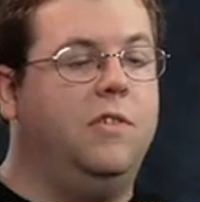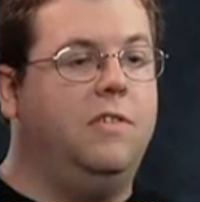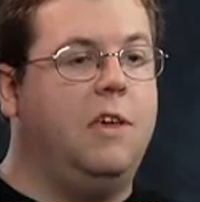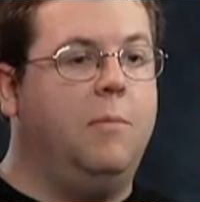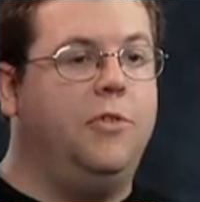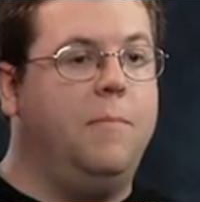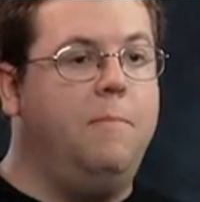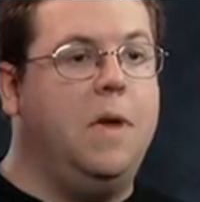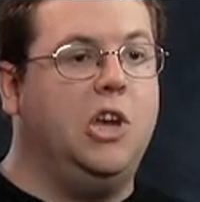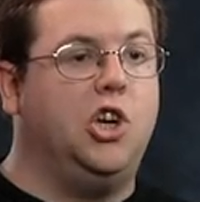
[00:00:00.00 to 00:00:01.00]
is it's able to
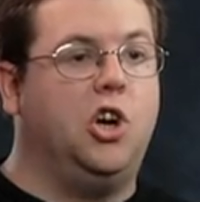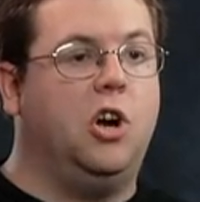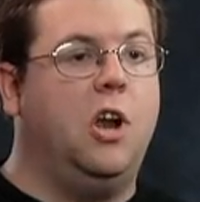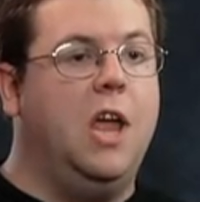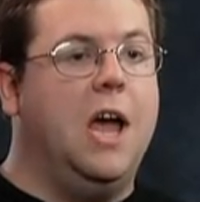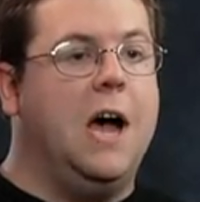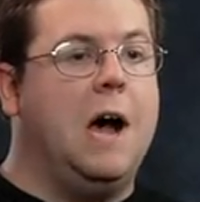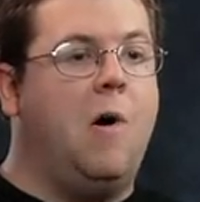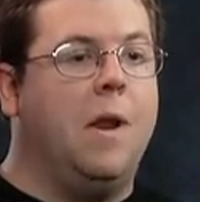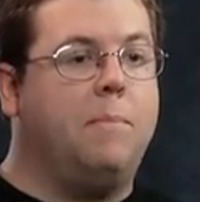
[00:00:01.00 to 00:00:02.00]
measure
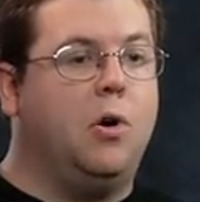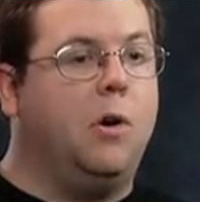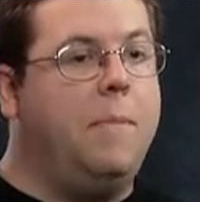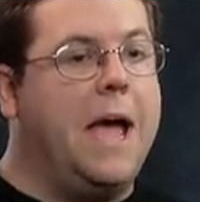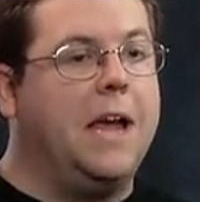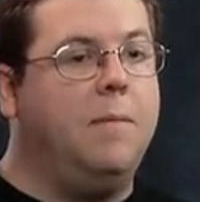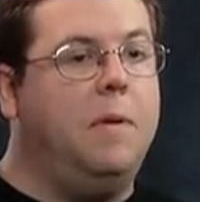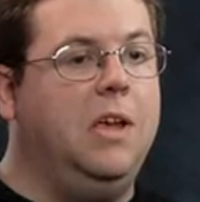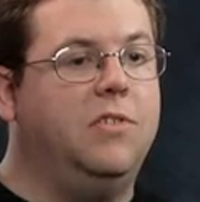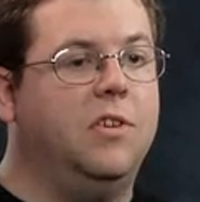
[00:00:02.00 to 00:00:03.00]
on a per-packet
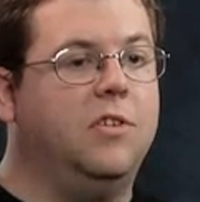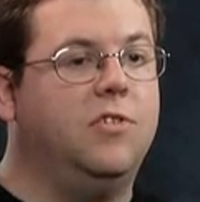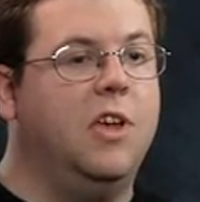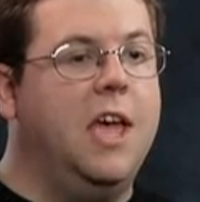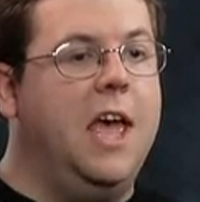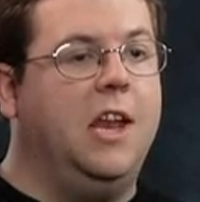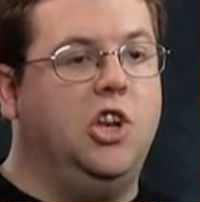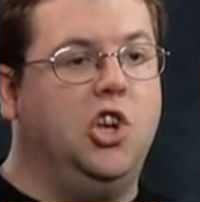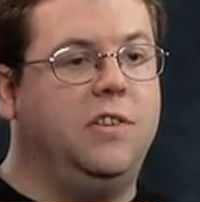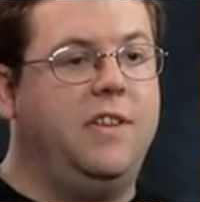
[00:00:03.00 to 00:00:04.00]
basis and
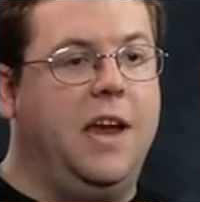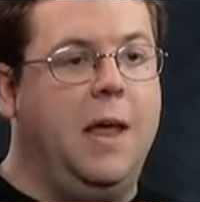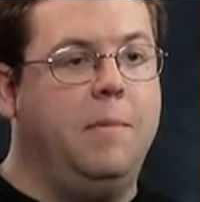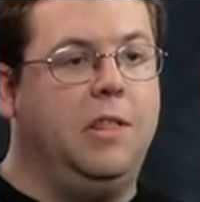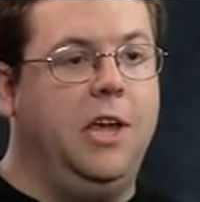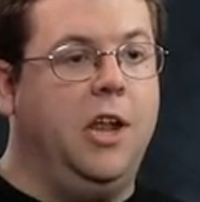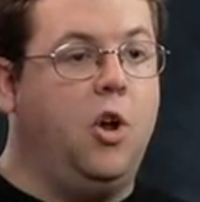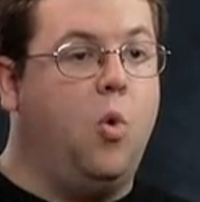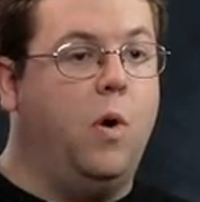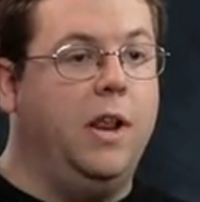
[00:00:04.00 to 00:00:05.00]
adjust dynamically and
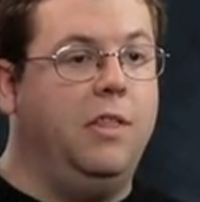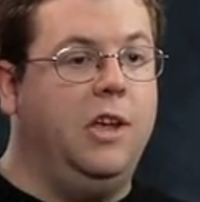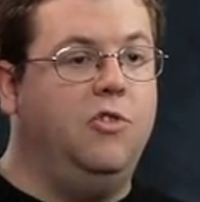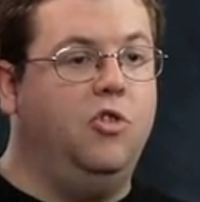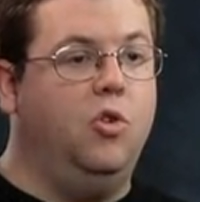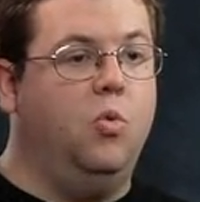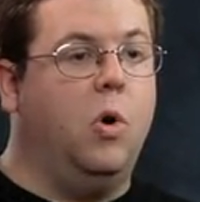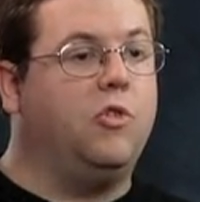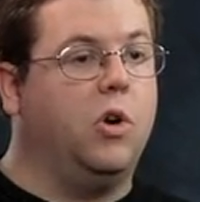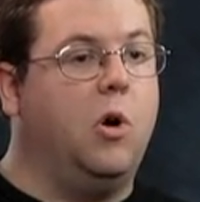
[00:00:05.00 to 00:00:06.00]
accordingly to
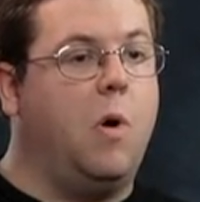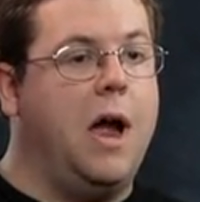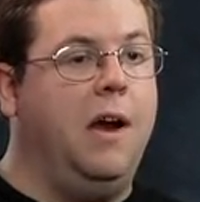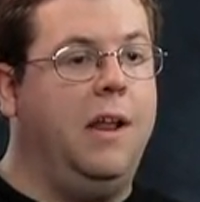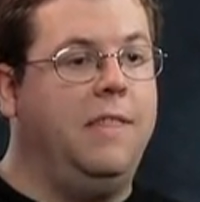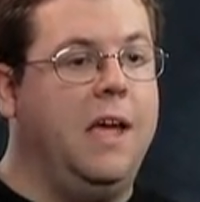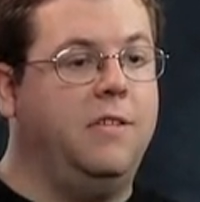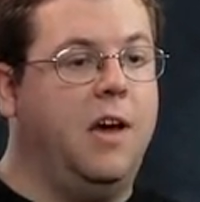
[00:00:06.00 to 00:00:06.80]
what's required at that